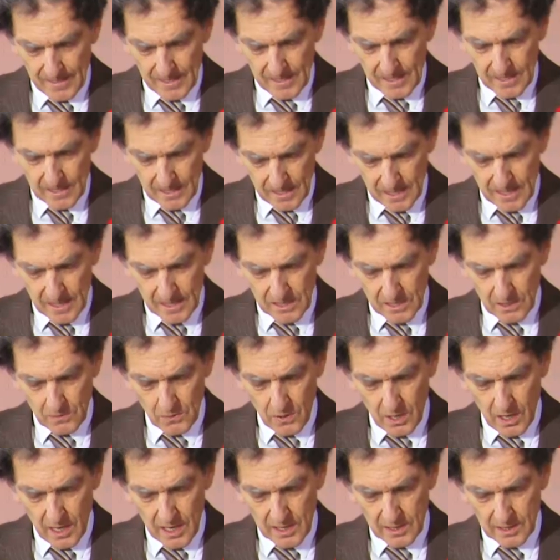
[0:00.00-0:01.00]
seas are
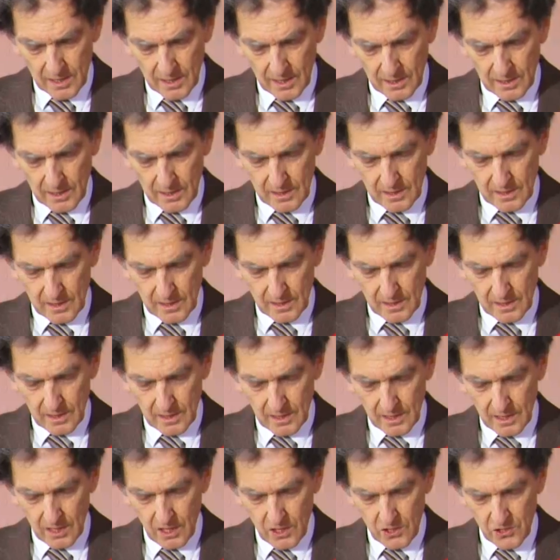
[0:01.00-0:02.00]
rising,
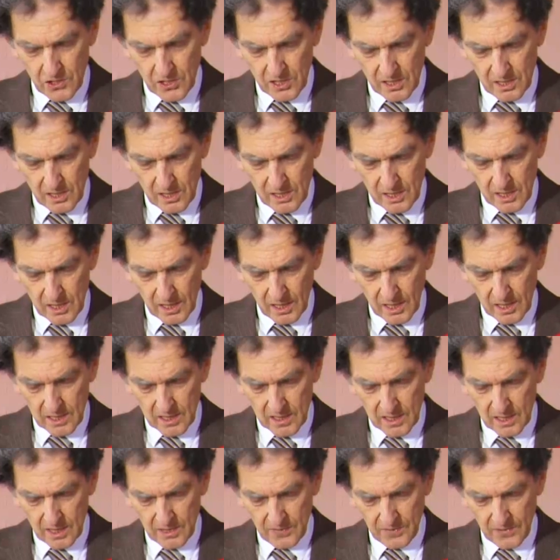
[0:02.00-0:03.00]
oceans are
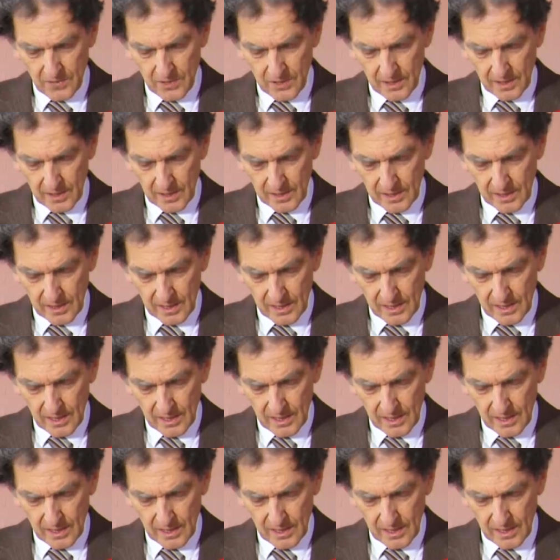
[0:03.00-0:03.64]
acidifying,